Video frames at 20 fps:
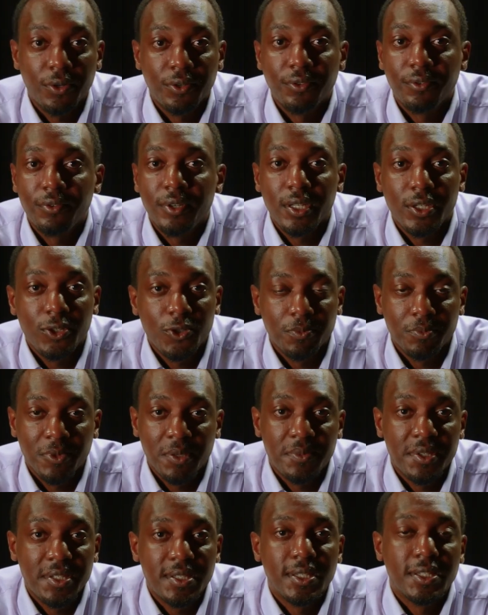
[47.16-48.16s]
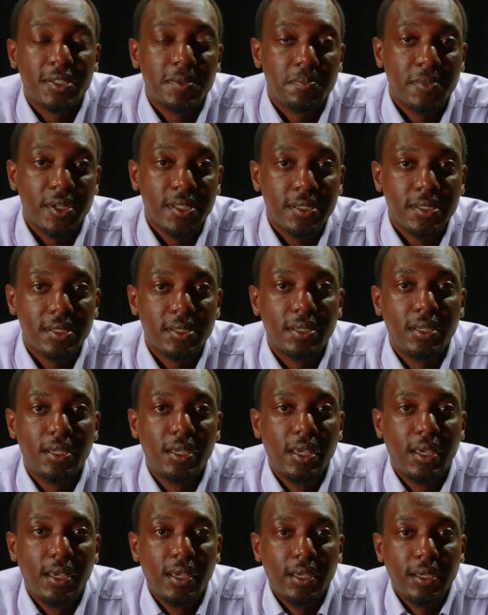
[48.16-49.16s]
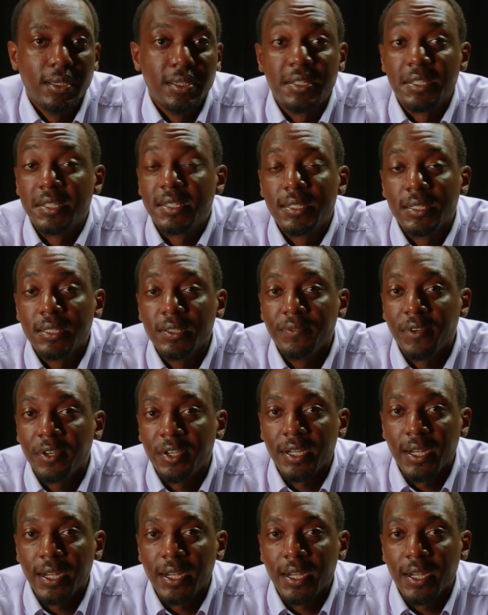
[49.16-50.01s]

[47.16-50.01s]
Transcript: three to maybe six months. It is still very